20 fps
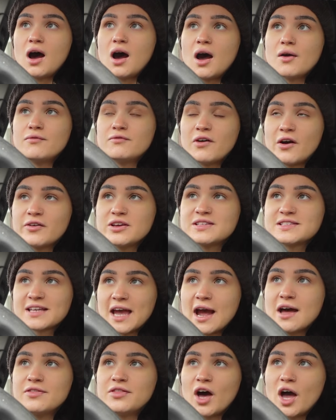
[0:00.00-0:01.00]
I'm very
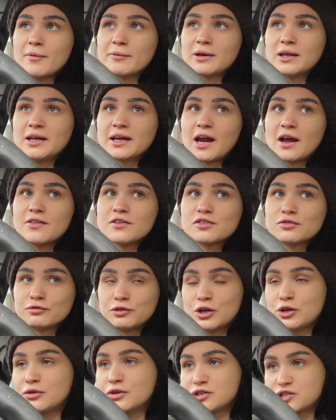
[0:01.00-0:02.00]
scared that I'm gonna get this
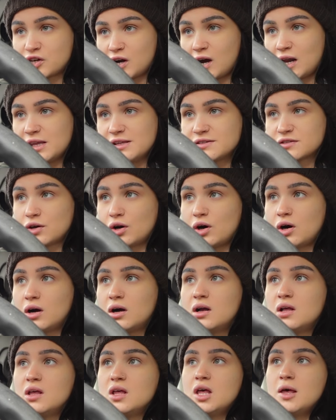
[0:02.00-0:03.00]
flu that Charlie's
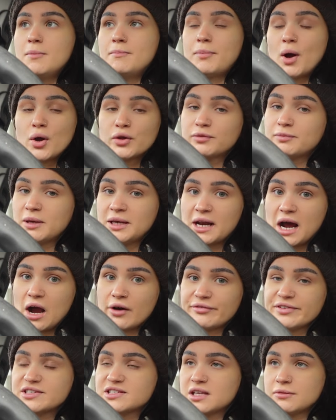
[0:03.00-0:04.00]
got. Both me and
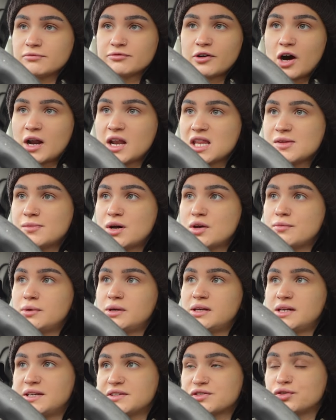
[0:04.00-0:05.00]
Alfie seem fine at the
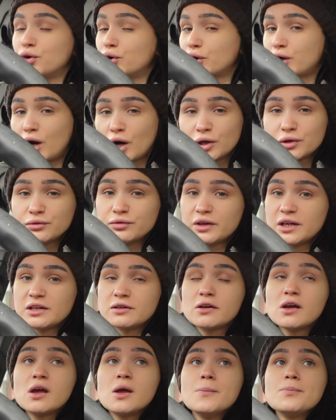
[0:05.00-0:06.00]
moment. It's not
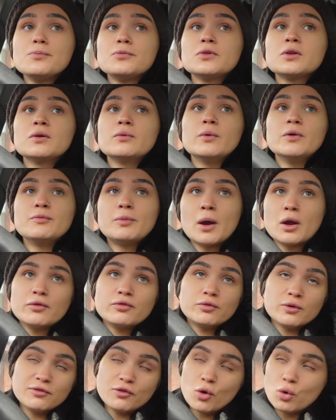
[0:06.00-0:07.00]
COVID.
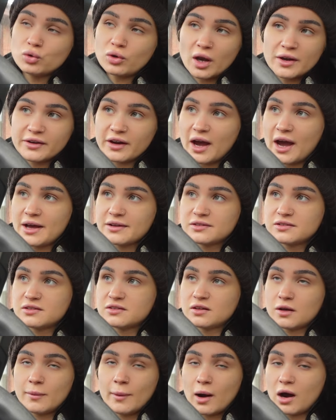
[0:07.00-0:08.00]
We've all done
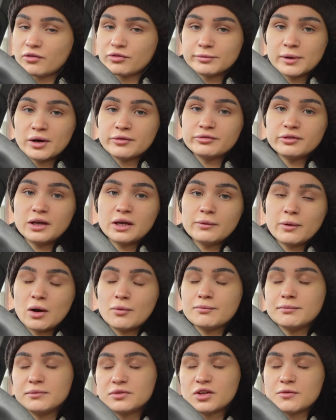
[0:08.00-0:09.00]
tests apart from Alfie.
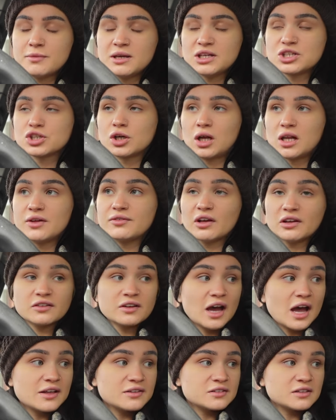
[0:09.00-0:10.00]
Well, so me and Charlie have done
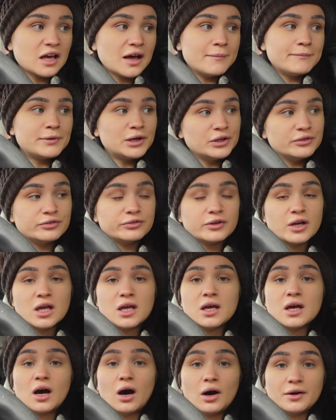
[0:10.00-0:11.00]
tests and both
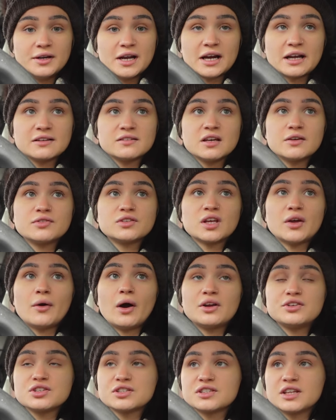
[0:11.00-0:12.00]
are negative. So
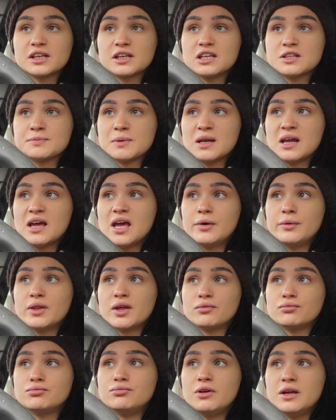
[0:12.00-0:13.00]
I just think he's been hit with
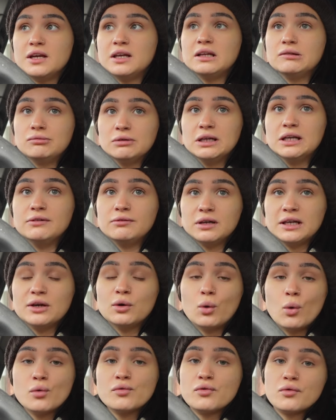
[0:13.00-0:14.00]
a really, really, really
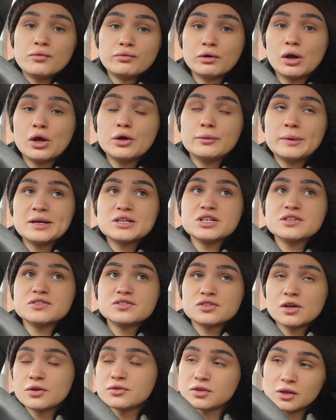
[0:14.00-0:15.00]
awful flu, which is
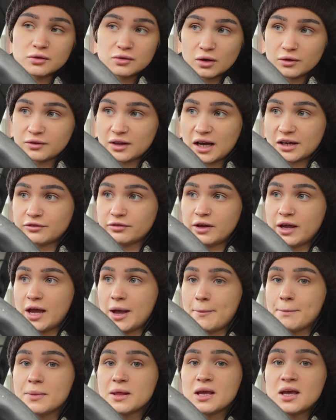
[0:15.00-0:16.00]
so, so, so sad for
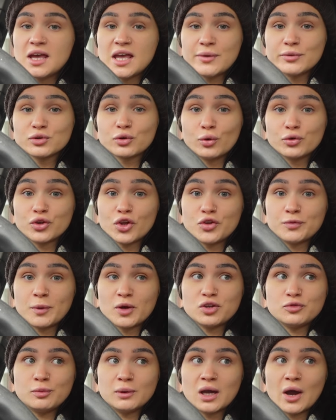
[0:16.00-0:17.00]
him. He was also
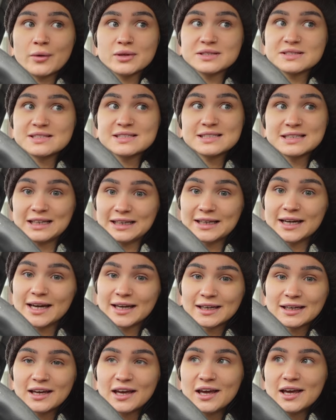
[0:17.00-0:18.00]
supposed to be going
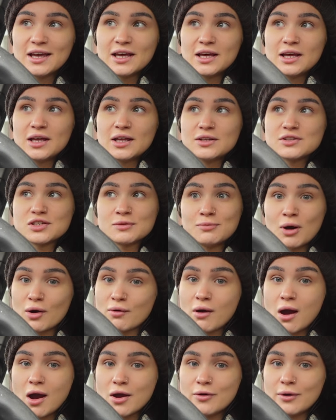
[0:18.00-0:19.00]
skiing
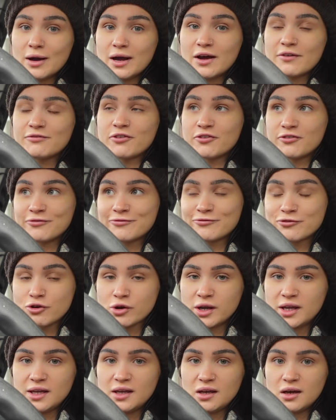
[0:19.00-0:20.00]
tomorrow for
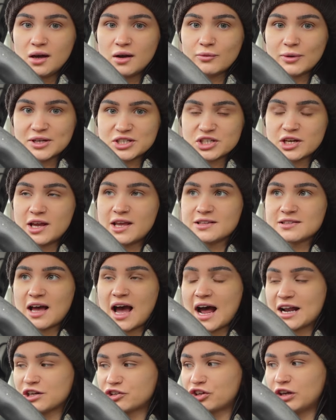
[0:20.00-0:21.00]
free, which is
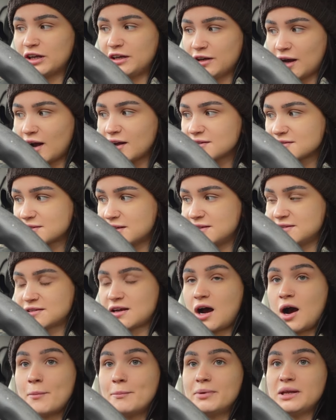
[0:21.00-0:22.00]
actually nuts. His
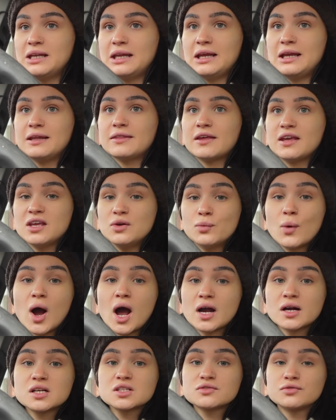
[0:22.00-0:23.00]
company that he
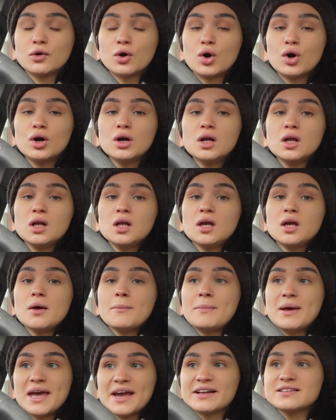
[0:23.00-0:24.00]
works for
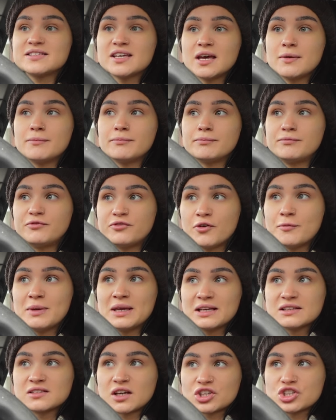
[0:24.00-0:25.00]
picked him for
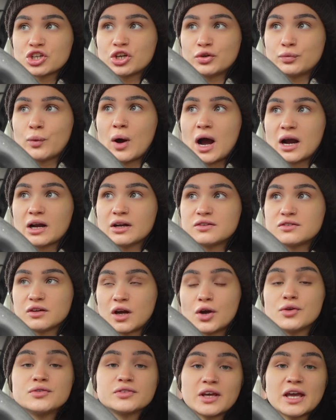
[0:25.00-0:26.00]
being such a good worker to
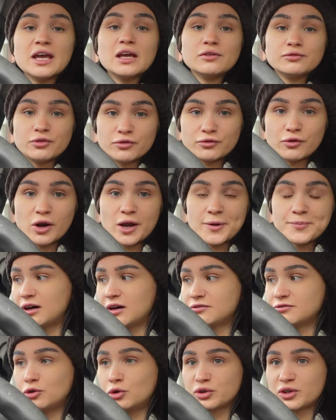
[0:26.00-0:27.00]
go skiing for free,
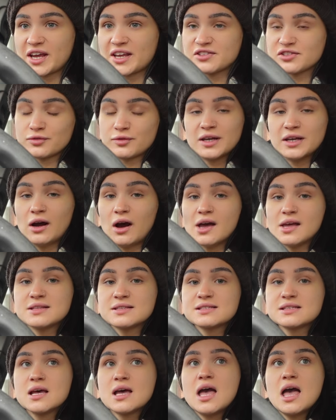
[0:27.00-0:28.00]
4 days, 3
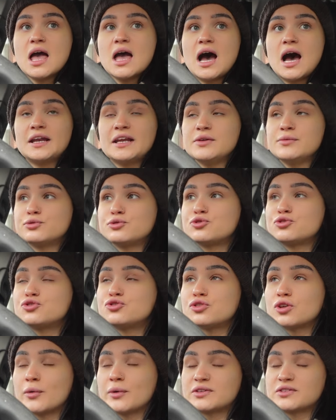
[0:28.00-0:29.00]
nights. And he was
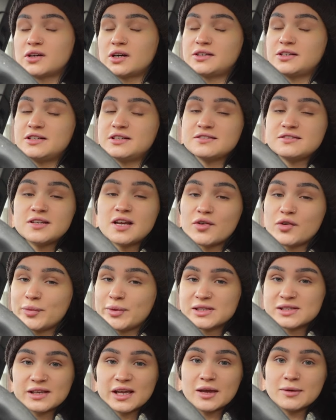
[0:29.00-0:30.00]
so excited. He's never
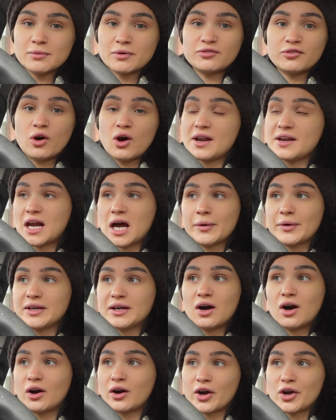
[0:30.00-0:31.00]
been skiing before and now he
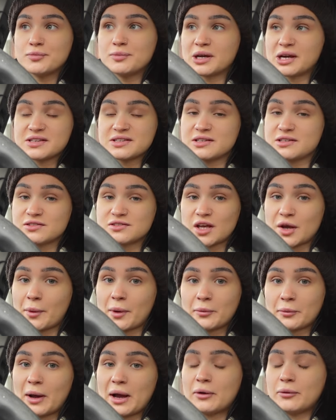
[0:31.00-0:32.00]
can't go because he's so
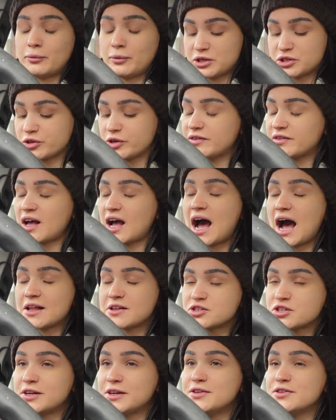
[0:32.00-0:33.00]
unwell, which is
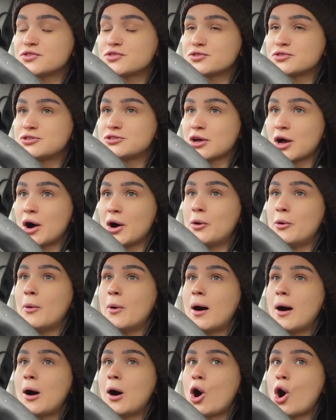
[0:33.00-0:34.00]
actually
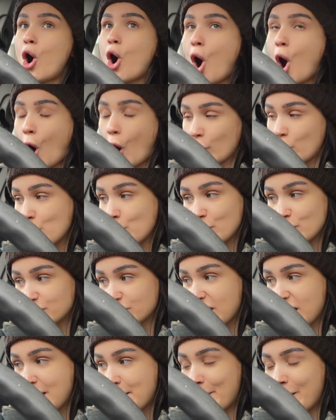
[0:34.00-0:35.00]
so horrible
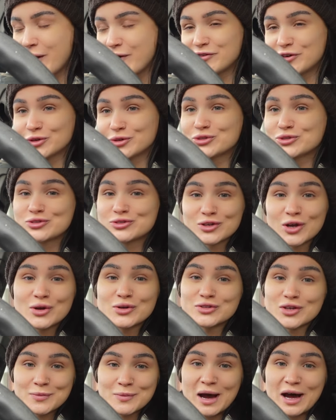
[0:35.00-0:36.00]
for him. I feel
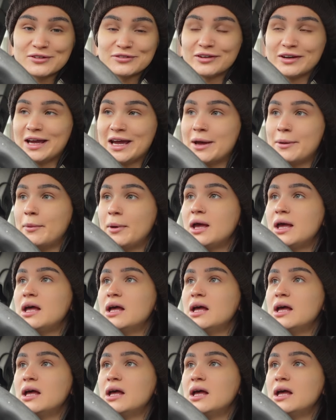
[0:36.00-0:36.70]
so, so bad for him.